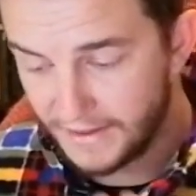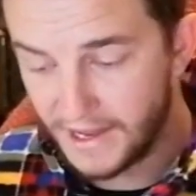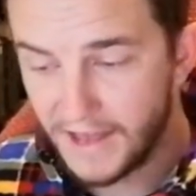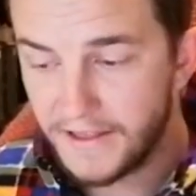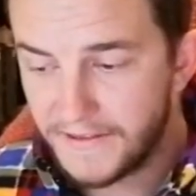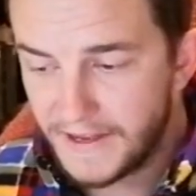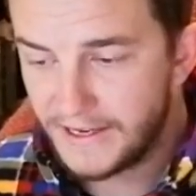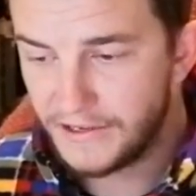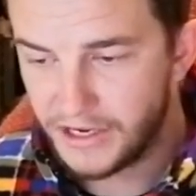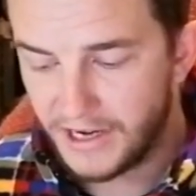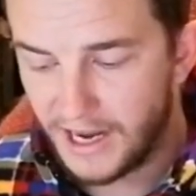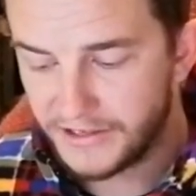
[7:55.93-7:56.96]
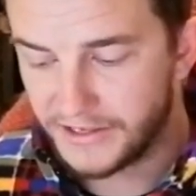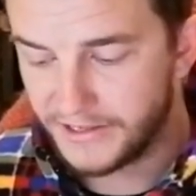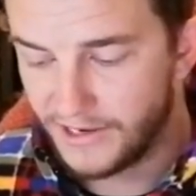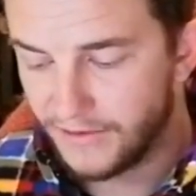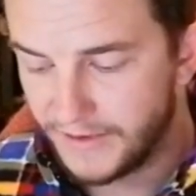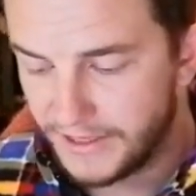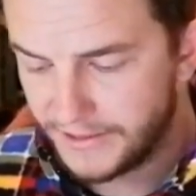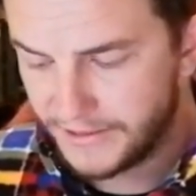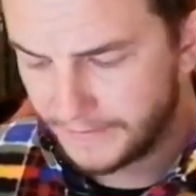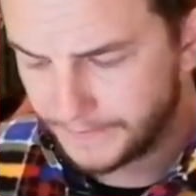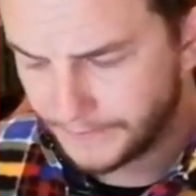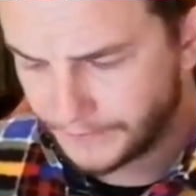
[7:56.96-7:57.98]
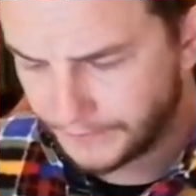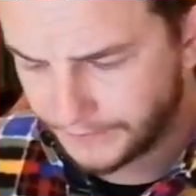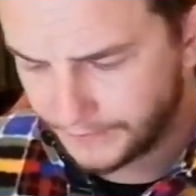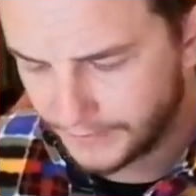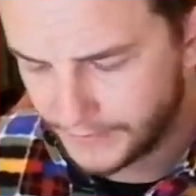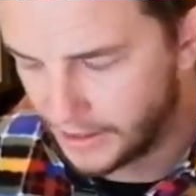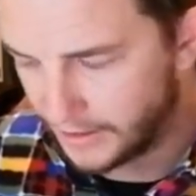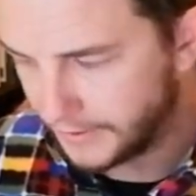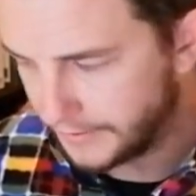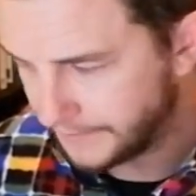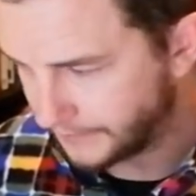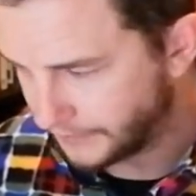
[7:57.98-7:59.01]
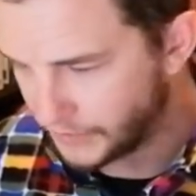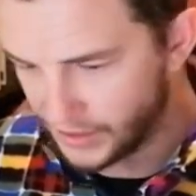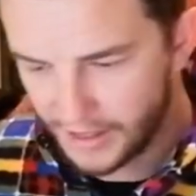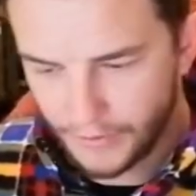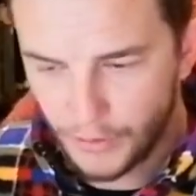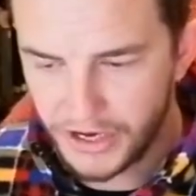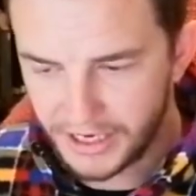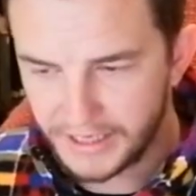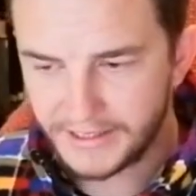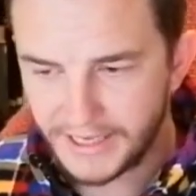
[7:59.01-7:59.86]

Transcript: The other thing you can ask yourself is, or you can